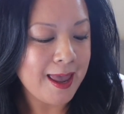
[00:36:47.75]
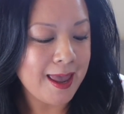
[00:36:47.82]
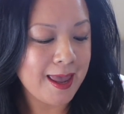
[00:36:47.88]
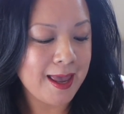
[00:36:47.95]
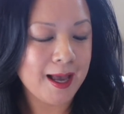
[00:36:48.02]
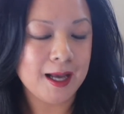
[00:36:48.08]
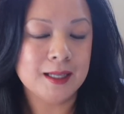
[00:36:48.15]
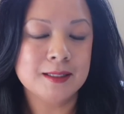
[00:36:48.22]

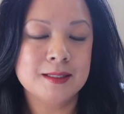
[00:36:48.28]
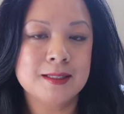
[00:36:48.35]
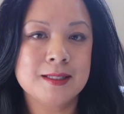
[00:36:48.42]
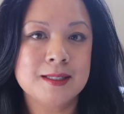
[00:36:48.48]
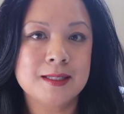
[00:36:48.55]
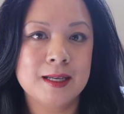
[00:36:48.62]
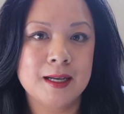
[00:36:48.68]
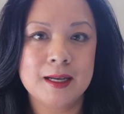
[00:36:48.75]

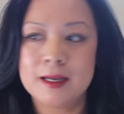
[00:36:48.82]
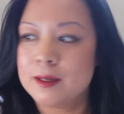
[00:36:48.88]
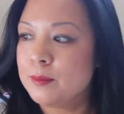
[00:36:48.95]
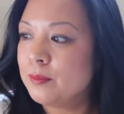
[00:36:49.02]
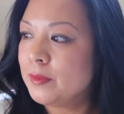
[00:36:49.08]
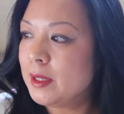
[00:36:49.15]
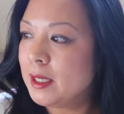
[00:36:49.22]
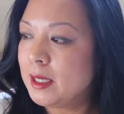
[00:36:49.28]
and
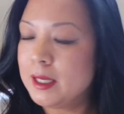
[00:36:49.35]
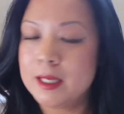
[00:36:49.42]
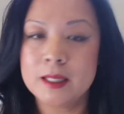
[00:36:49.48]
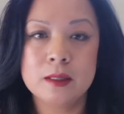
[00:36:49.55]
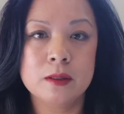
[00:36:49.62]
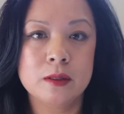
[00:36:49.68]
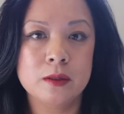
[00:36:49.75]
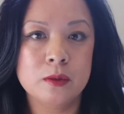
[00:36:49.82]
it